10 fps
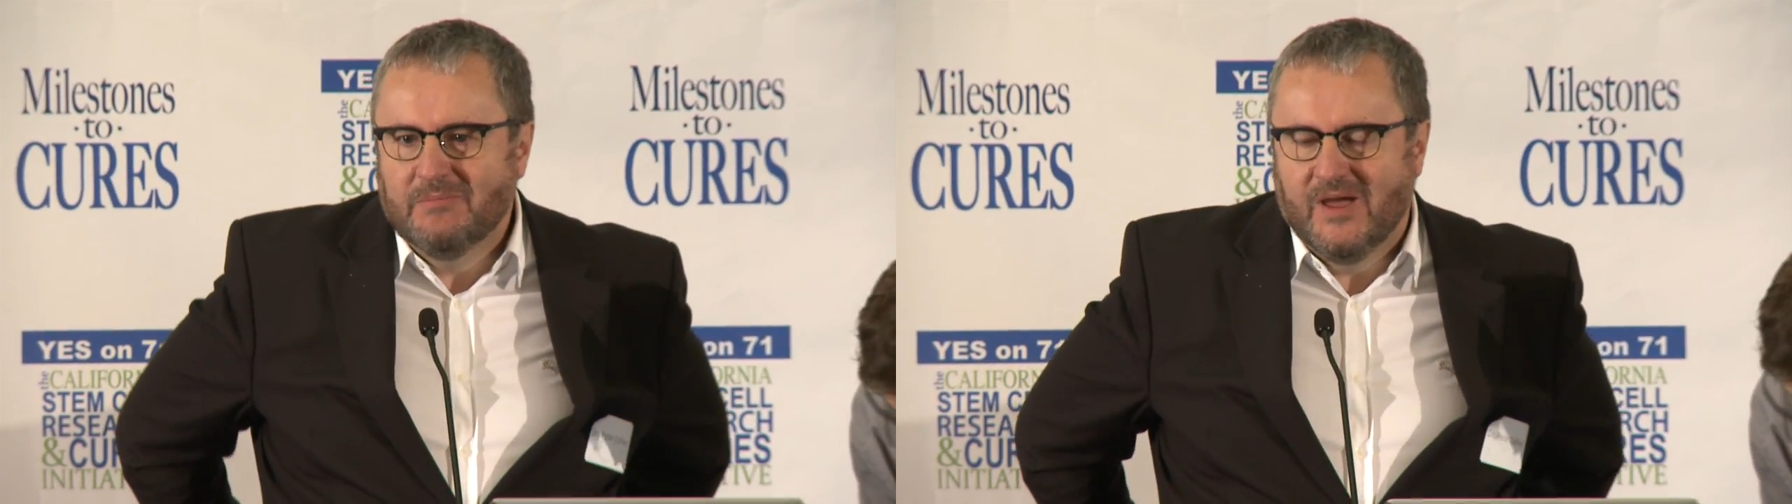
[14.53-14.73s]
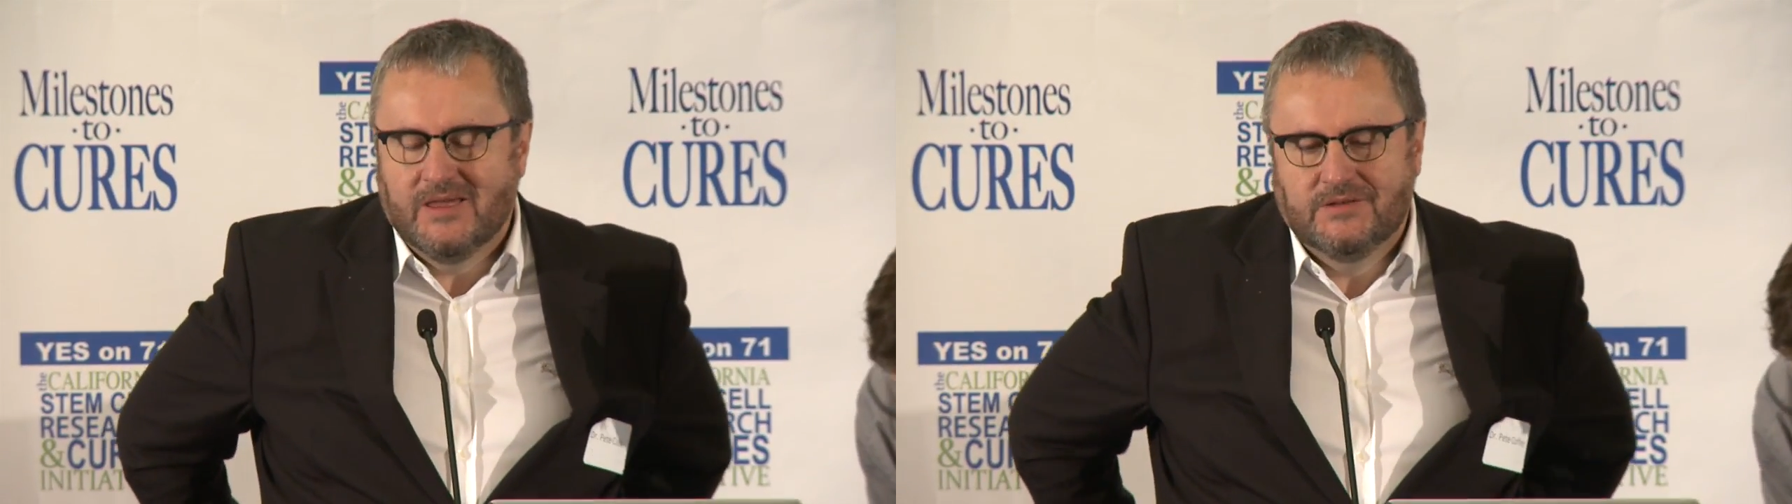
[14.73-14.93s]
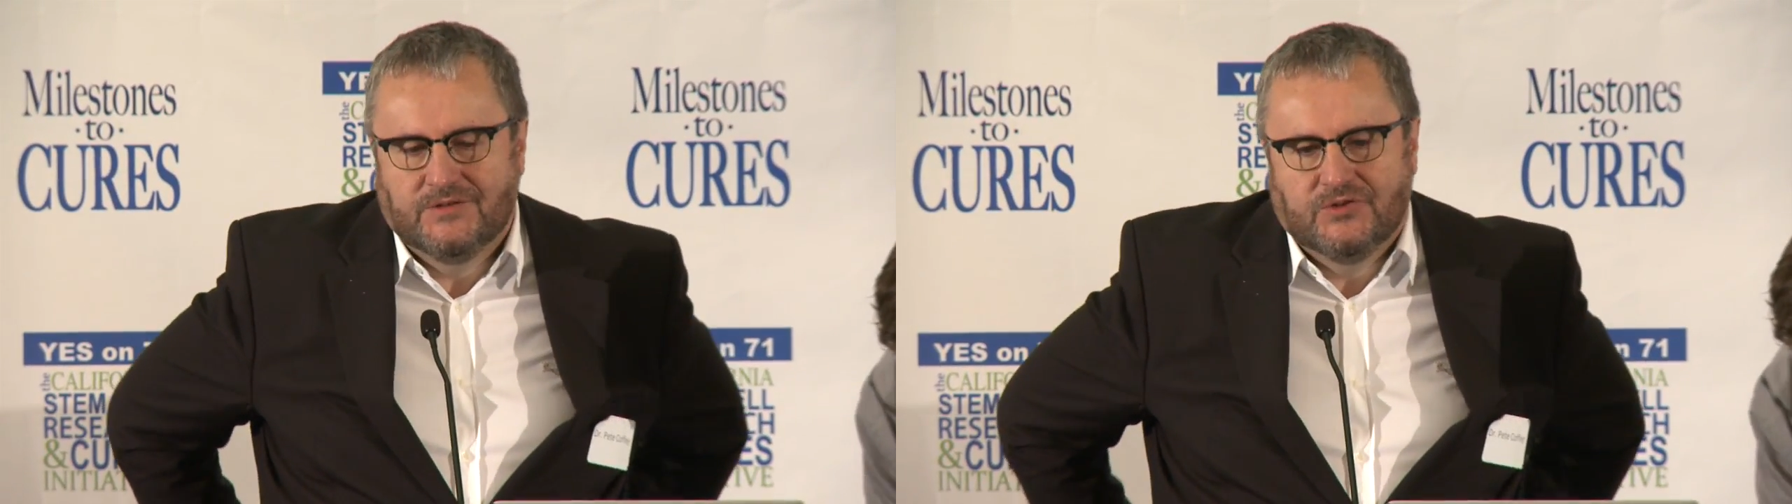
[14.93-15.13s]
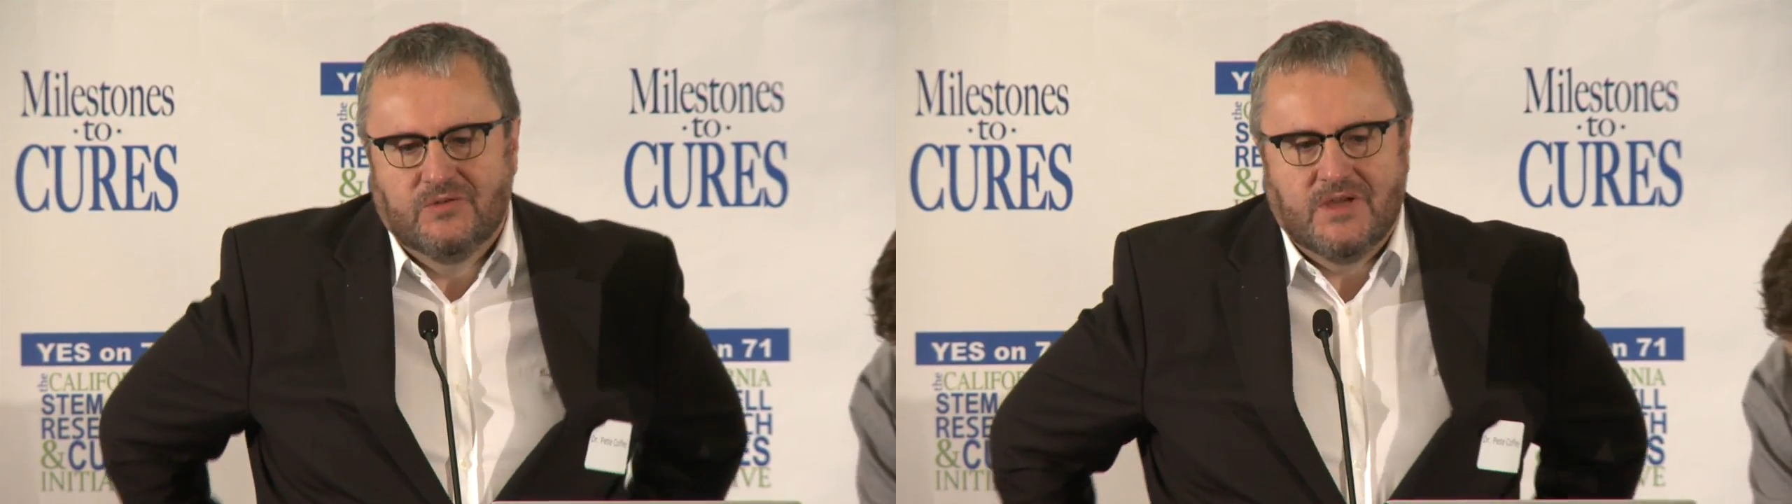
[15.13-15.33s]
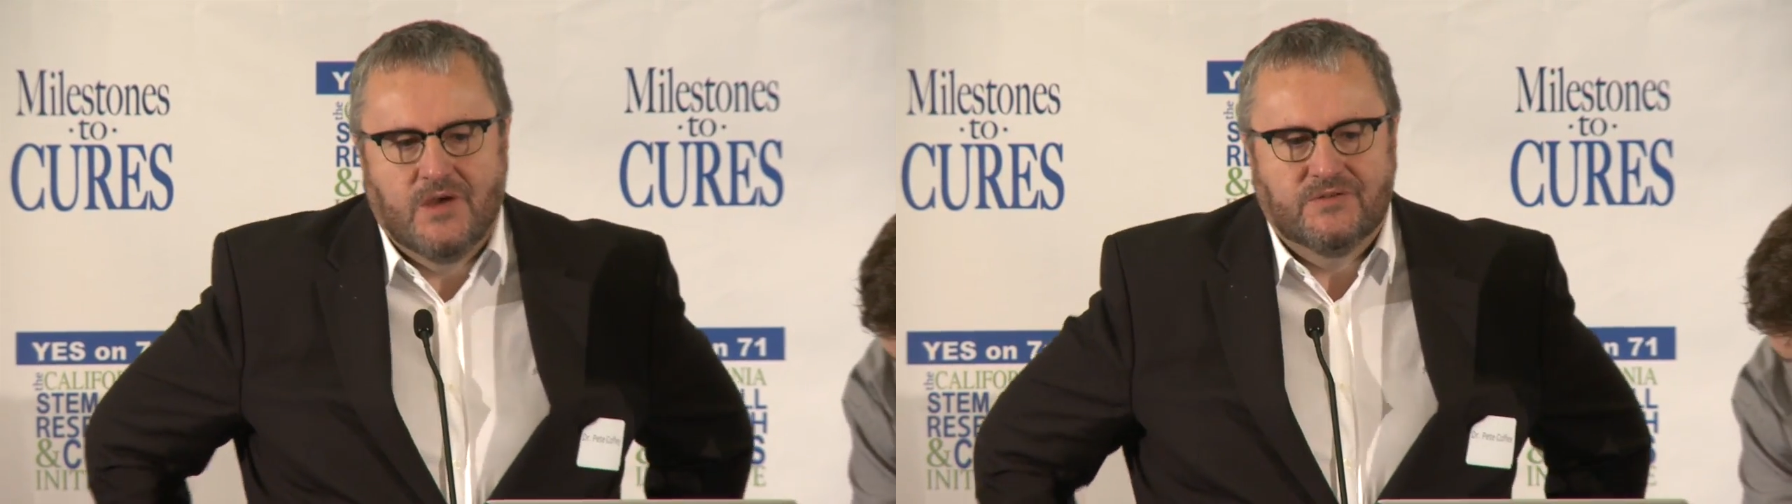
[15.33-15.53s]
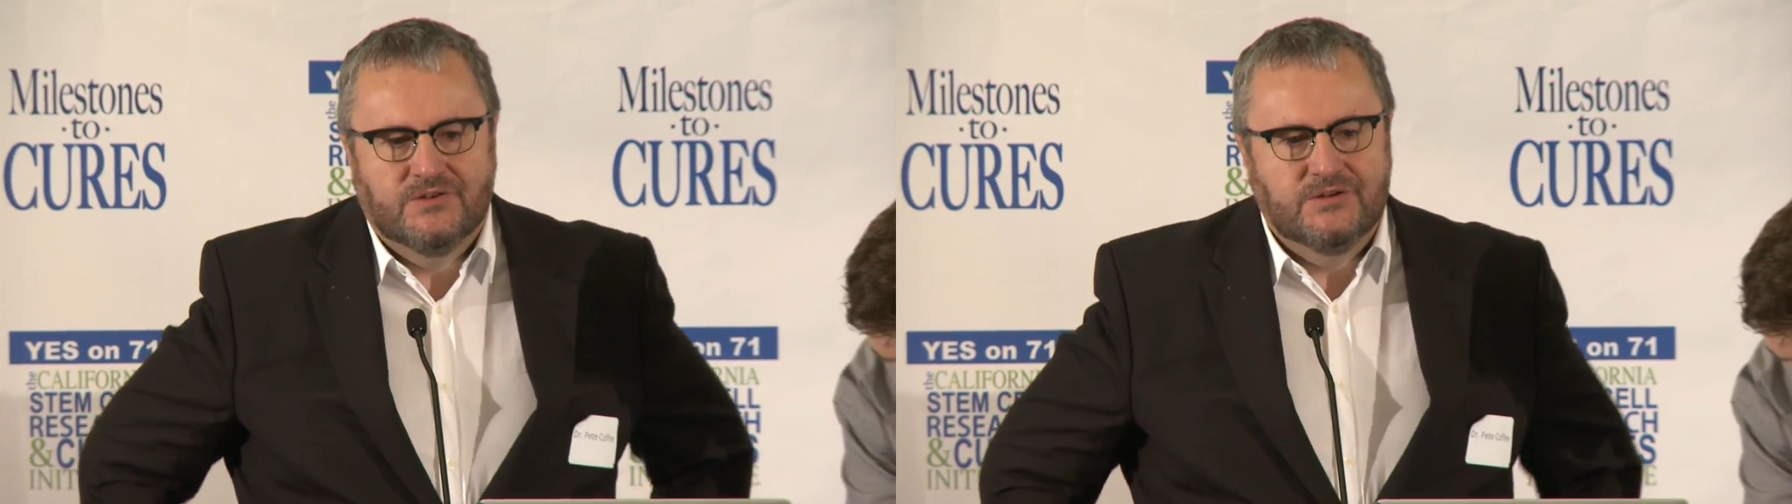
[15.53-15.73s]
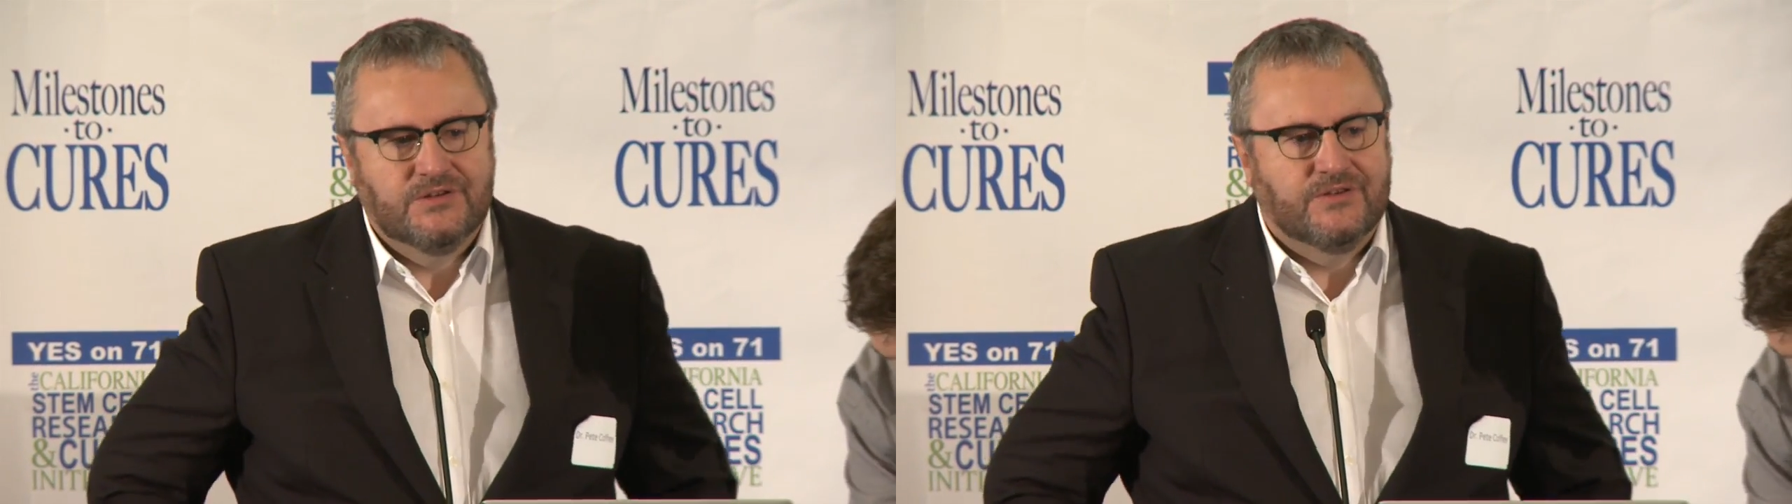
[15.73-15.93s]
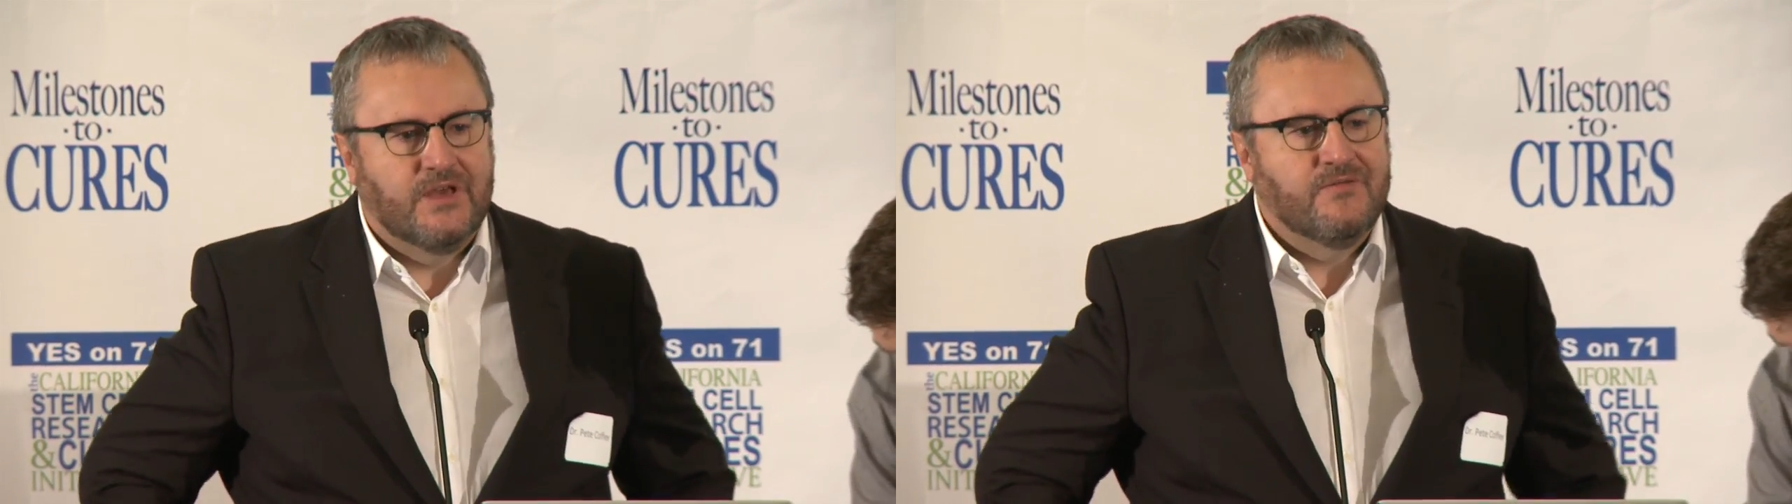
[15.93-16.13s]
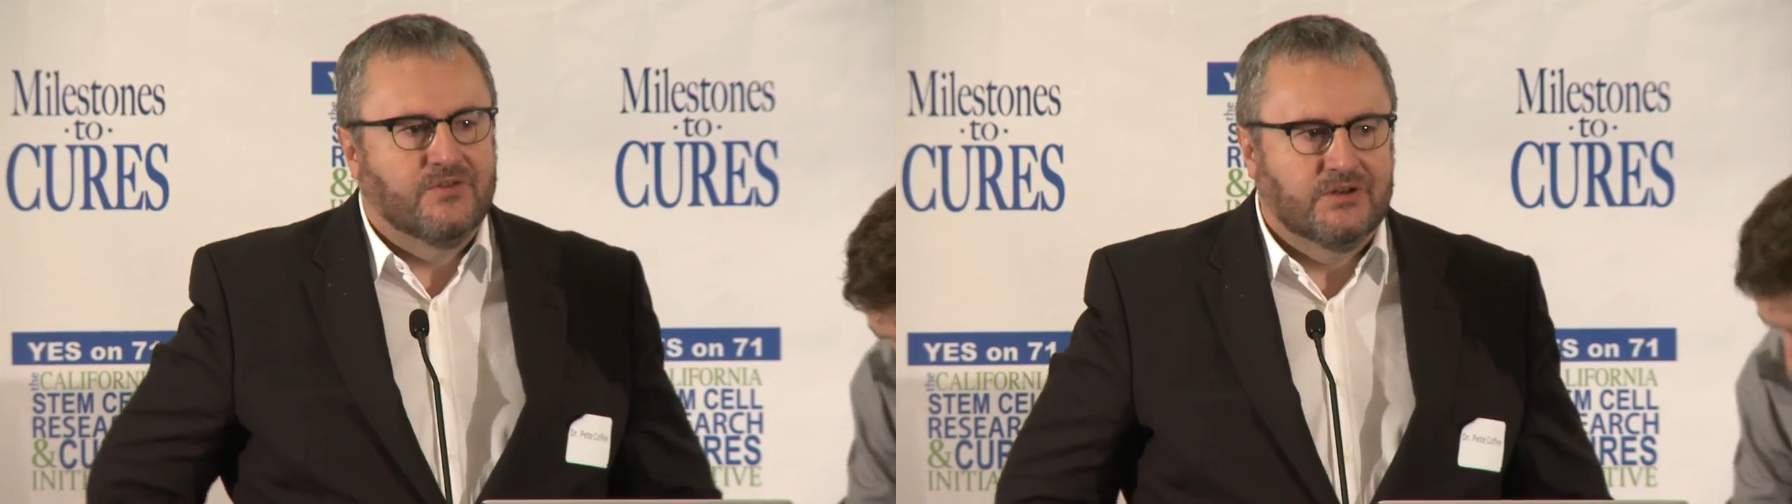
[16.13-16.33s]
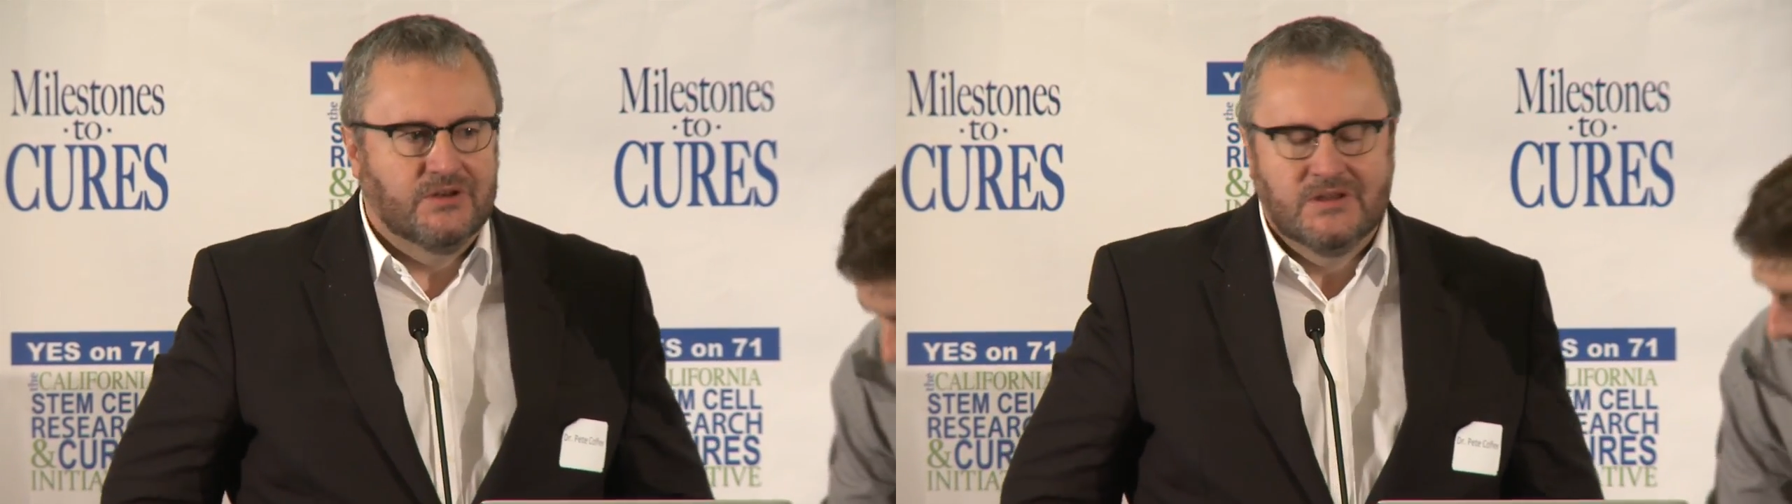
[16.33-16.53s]
back in
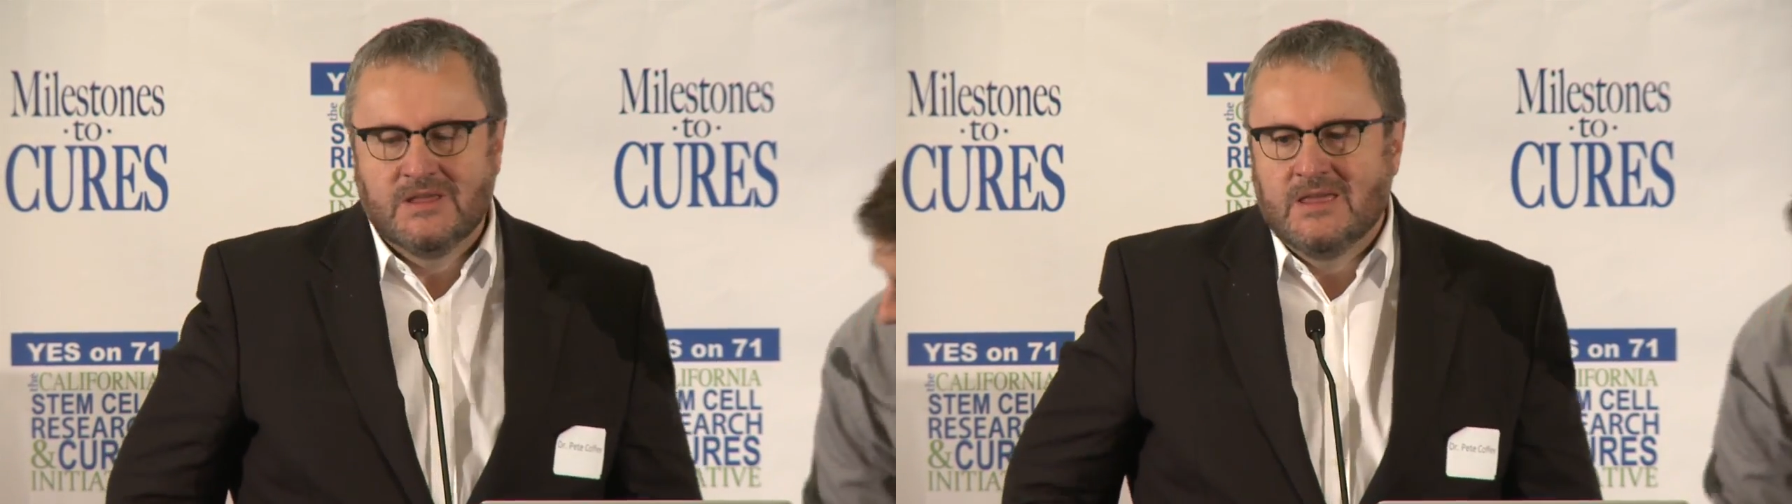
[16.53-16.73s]
2007